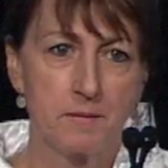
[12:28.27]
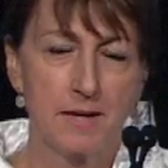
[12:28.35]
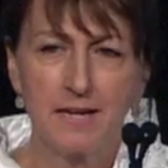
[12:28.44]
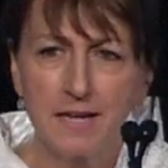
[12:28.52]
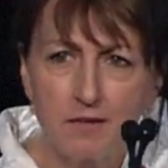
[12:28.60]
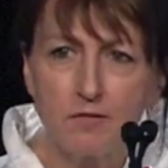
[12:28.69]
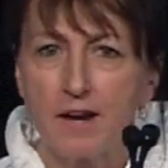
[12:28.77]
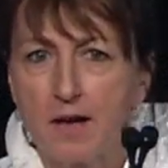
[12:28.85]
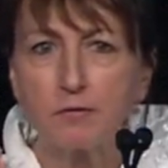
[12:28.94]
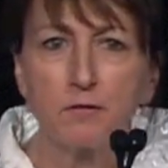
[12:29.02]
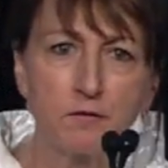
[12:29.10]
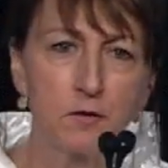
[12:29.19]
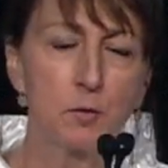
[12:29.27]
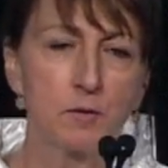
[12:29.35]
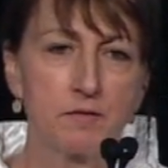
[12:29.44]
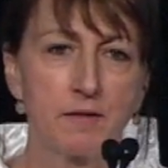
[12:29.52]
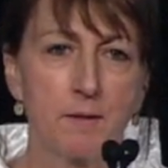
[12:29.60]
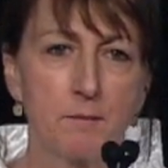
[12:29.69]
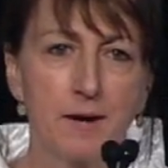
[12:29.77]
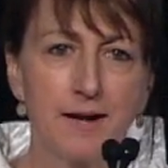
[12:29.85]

and even have a few of them